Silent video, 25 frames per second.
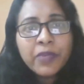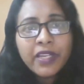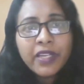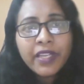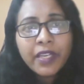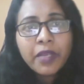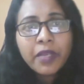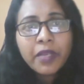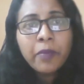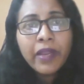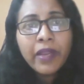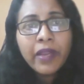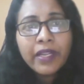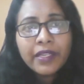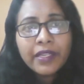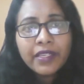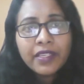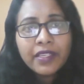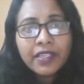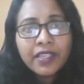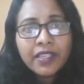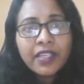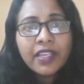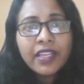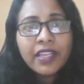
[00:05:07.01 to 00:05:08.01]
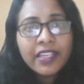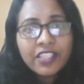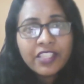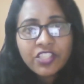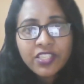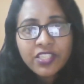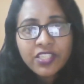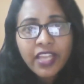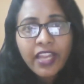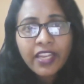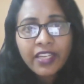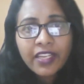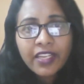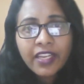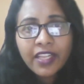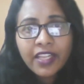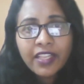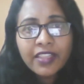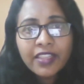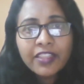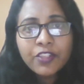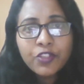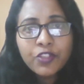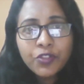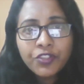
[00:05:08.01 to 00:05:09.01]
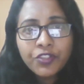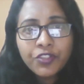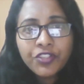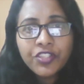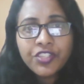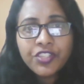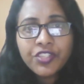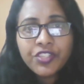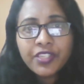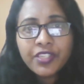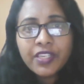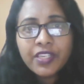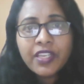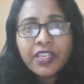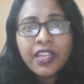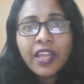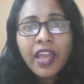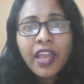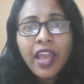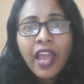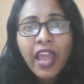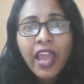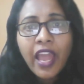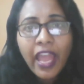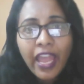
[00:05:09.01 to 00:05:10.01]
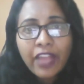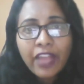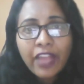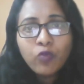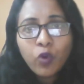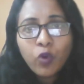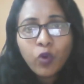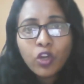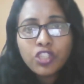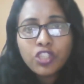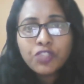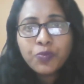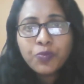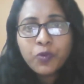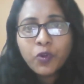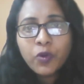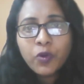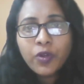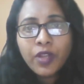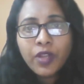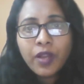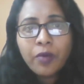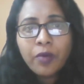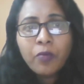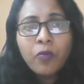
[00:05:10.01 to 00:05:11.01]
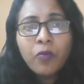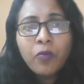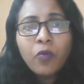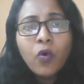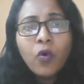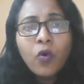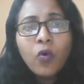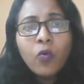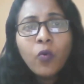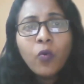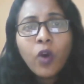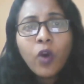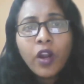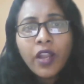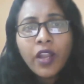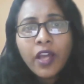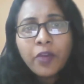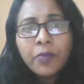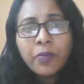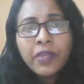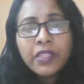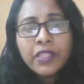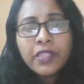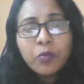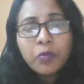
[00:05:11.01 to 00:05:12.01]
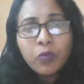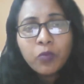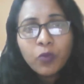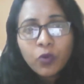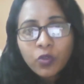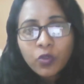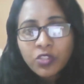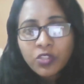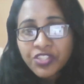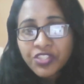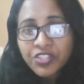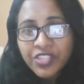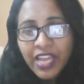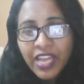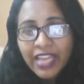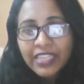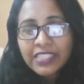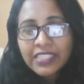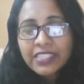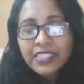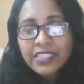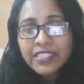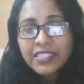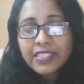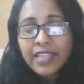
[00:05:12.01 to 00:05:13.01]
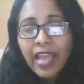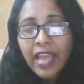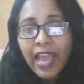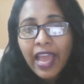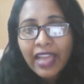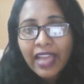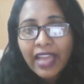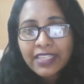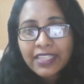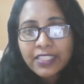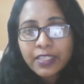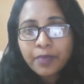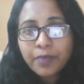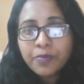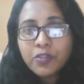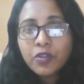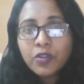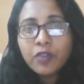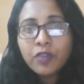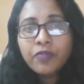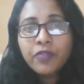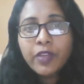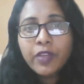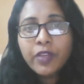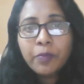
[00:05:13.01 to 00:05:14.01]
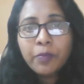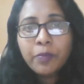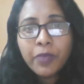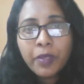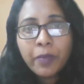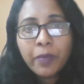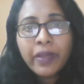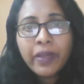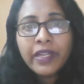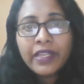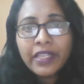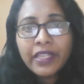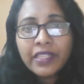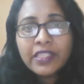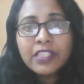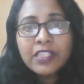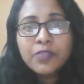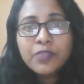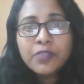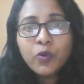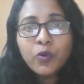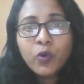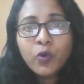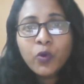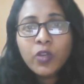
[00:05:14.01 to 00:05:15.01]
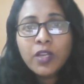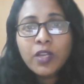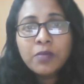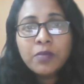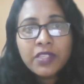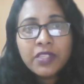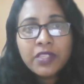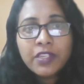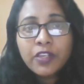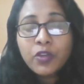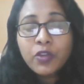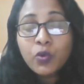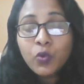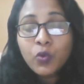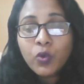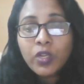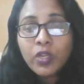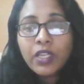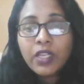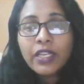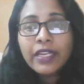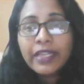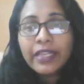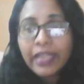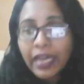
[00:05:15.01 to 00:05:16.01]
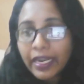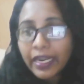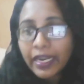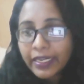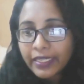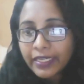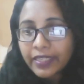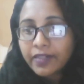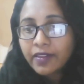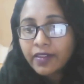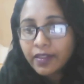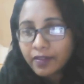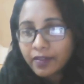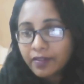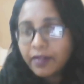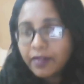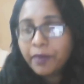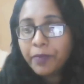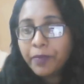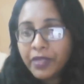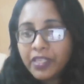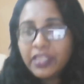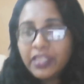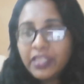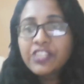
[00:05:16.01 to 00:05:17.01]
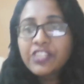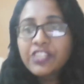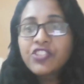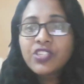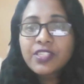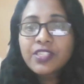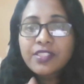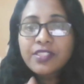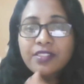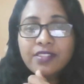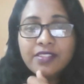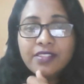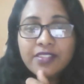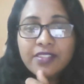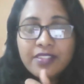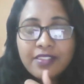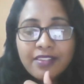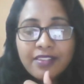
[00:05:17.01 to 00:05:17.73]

in maternal and child health, nutrition and WASH program, what have been the most challenges aspects of implementing these programs in rural and underdeveloped regions?